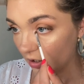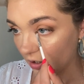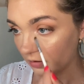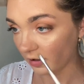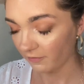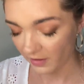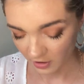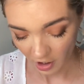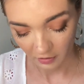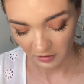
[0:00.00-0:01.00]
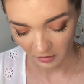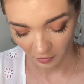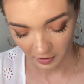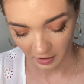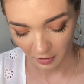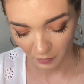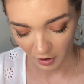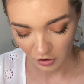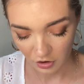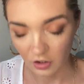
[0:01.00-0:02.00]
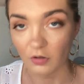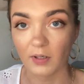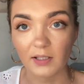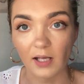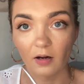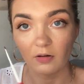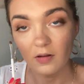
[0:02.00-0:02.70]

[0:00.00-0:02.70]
I love that Jaclyn Hill created a brush to do exactly